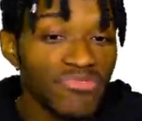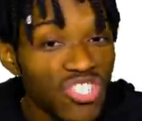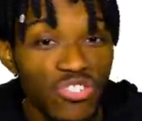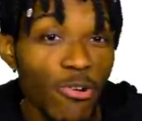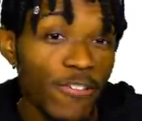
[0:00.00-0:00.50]
this
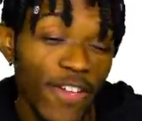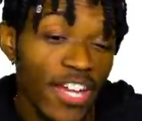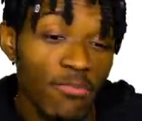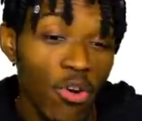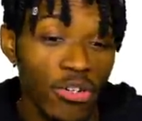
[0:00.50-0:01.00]
is the way
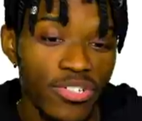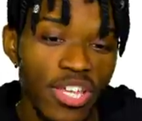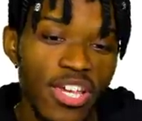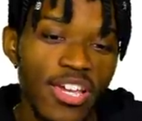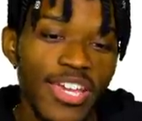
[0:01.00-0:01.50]
fandom works.
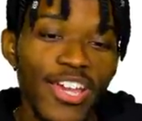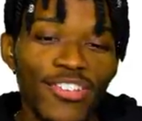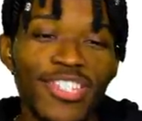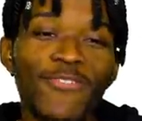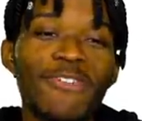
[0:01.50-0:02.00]

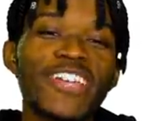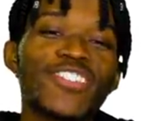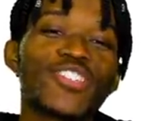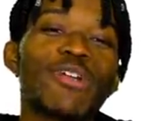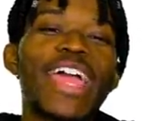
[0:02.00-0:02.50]
Here's the here's
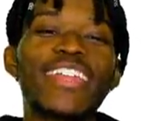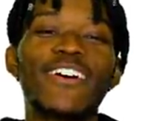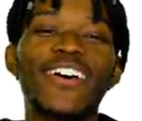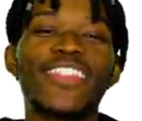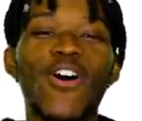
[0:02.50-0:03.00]
the trade of
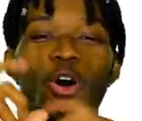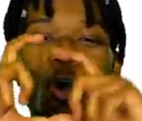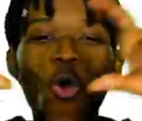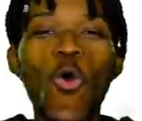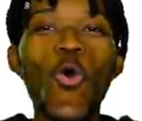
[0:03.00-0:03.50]
the, the
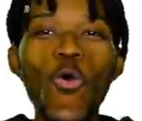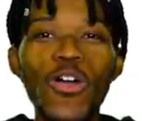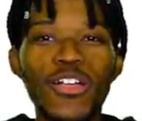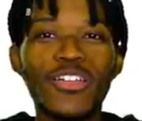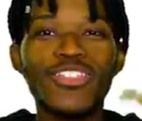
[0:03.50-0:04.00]

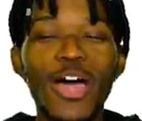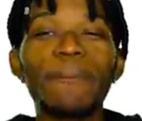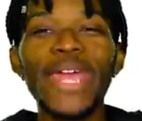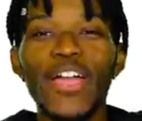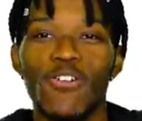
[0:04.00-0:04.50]
whole
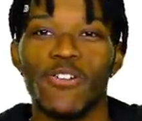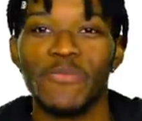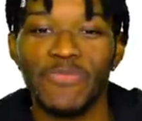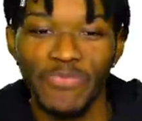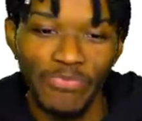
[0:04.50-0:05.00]
thumbnail.
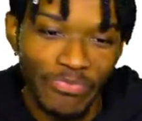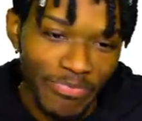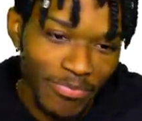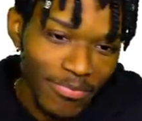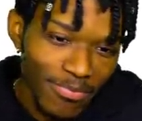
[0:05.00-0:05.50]

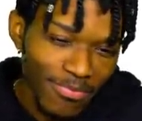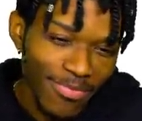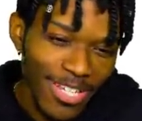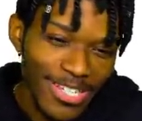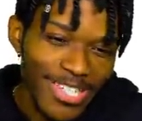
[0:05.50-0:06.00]

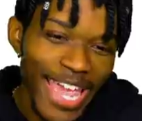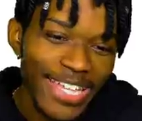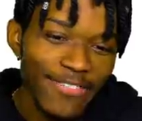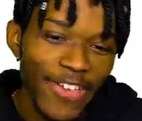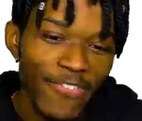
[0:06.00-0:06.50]

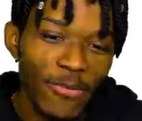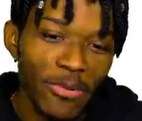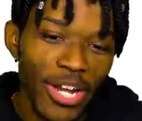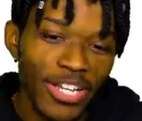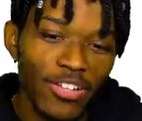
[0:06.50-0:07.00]
Zach LaVine for
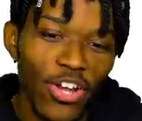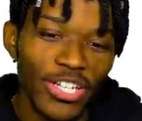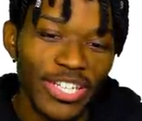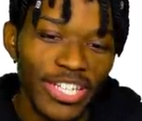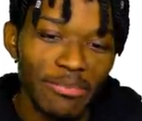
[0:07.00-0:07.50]
Brandon
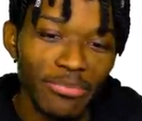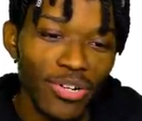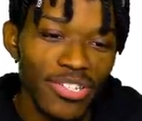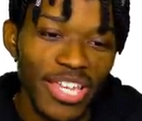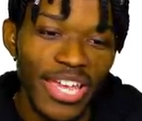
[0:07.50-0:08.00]
Clarke, Dillon
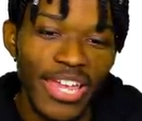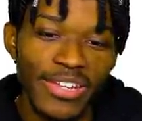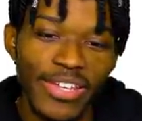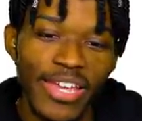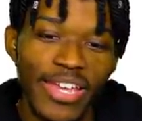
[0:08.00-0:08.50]
Brooks,
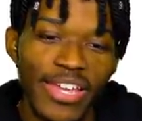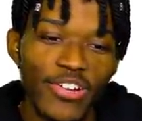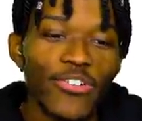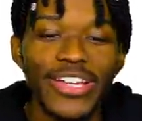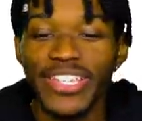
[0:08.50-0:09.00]
and
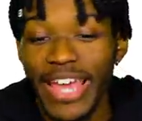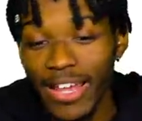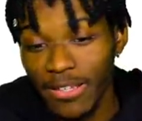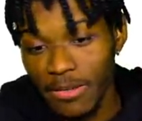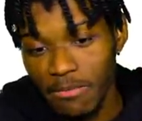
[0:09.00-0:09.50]
Grayson
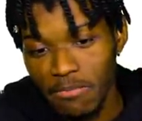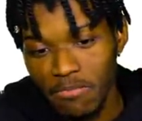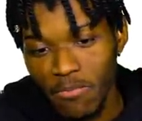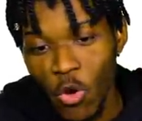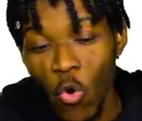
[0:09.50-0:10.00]
Allen.
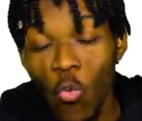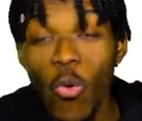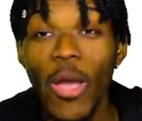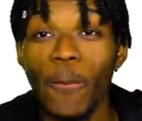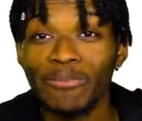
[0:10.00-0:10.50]

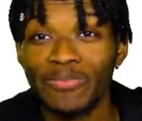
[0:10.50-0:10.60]
Well,